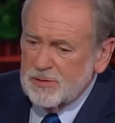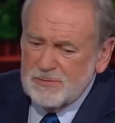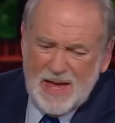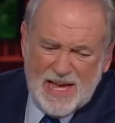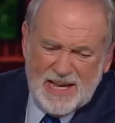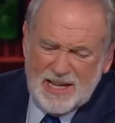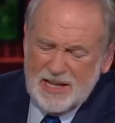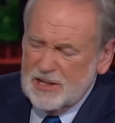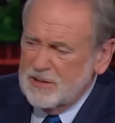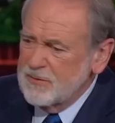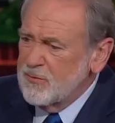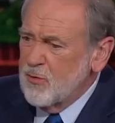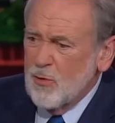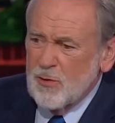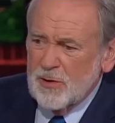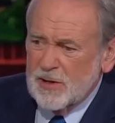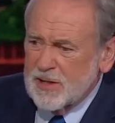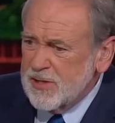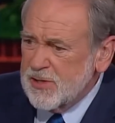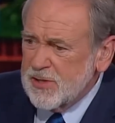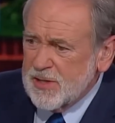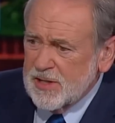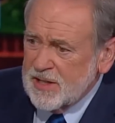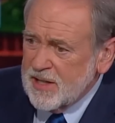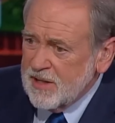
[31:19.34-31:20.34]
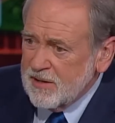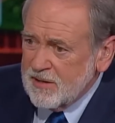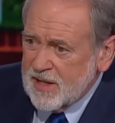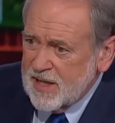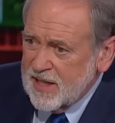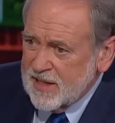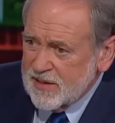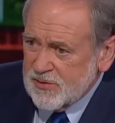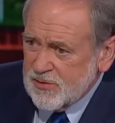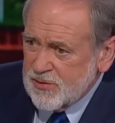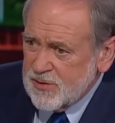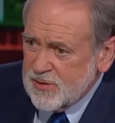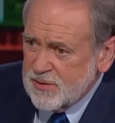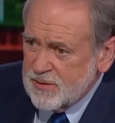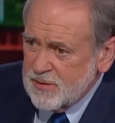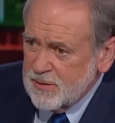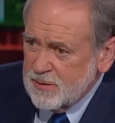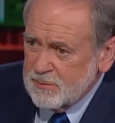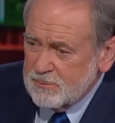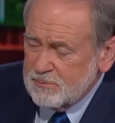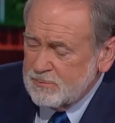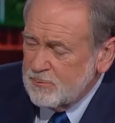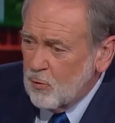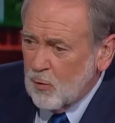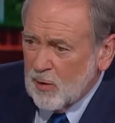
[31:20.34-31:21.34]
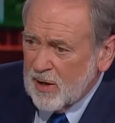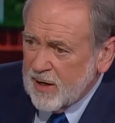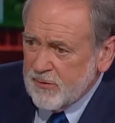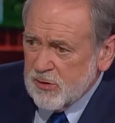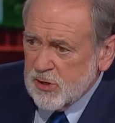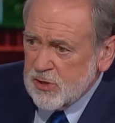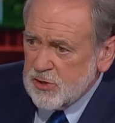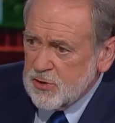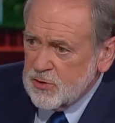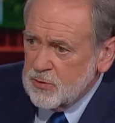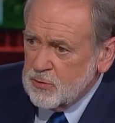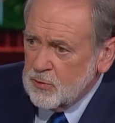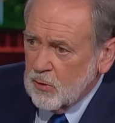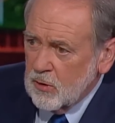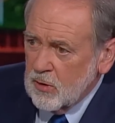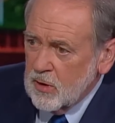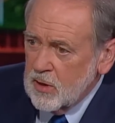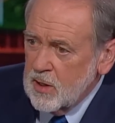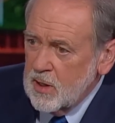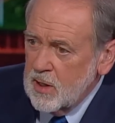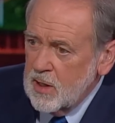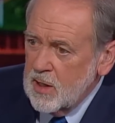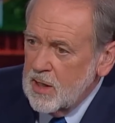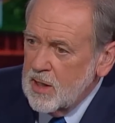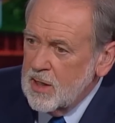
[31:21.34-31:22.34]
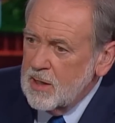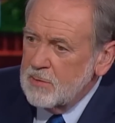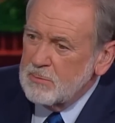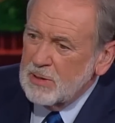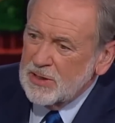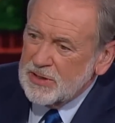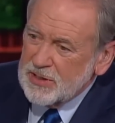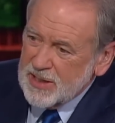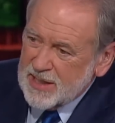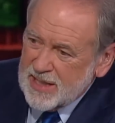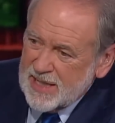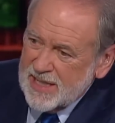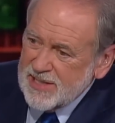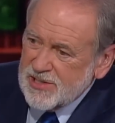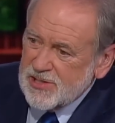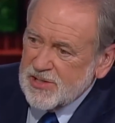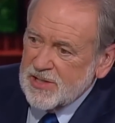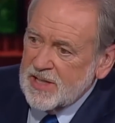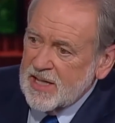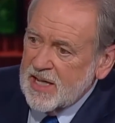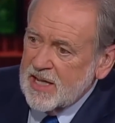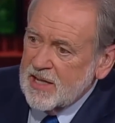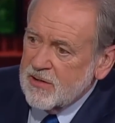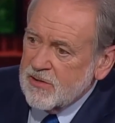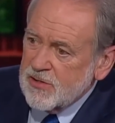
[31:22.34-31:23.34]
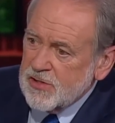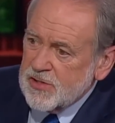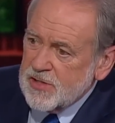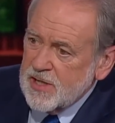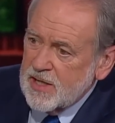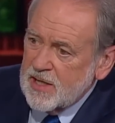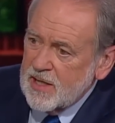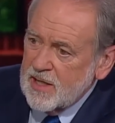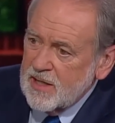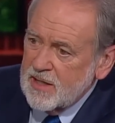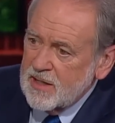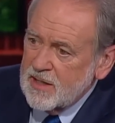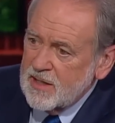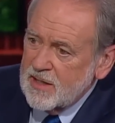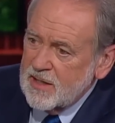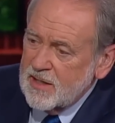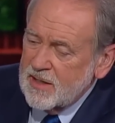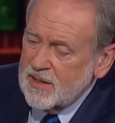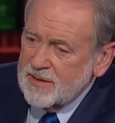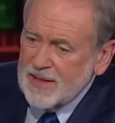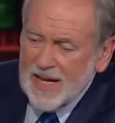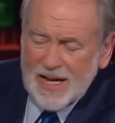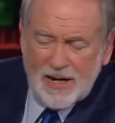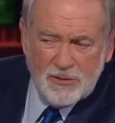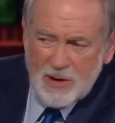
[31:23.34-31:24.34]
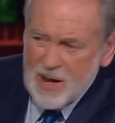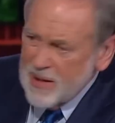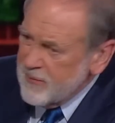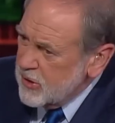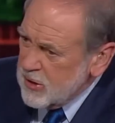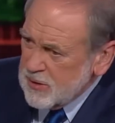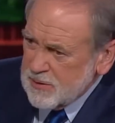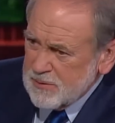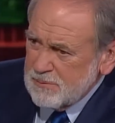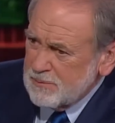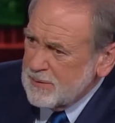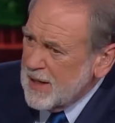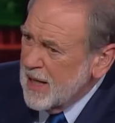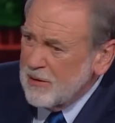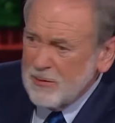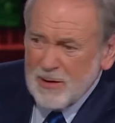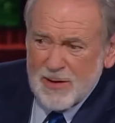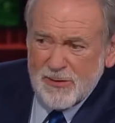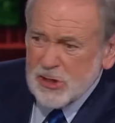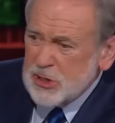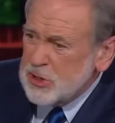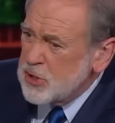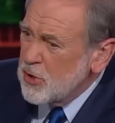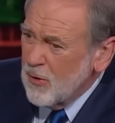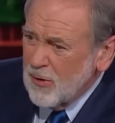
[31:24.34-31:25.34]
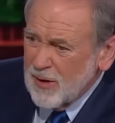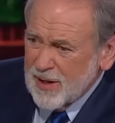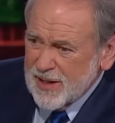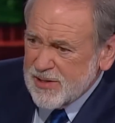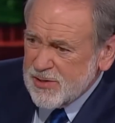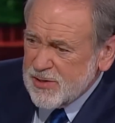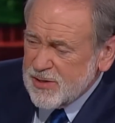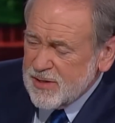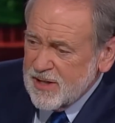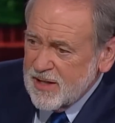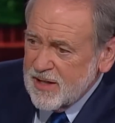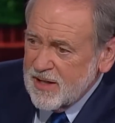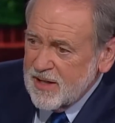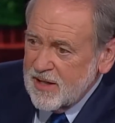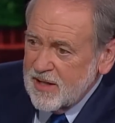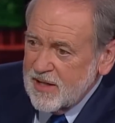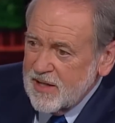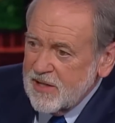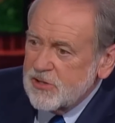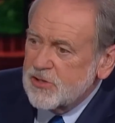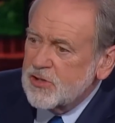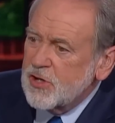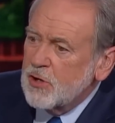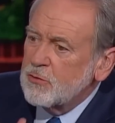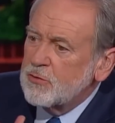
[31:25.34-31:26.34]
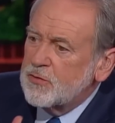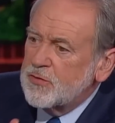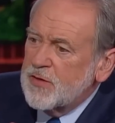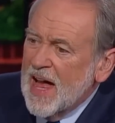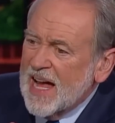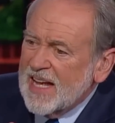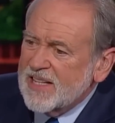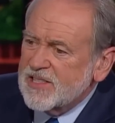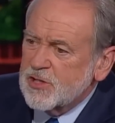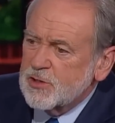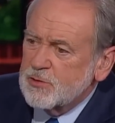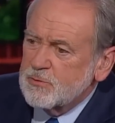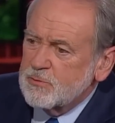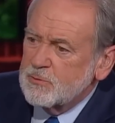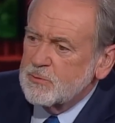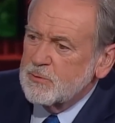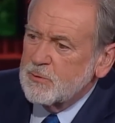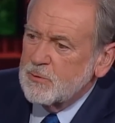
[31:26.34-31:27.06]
they can afford to send their kids to whatever school. But the kids in the inner city, they don't have a choice. So that's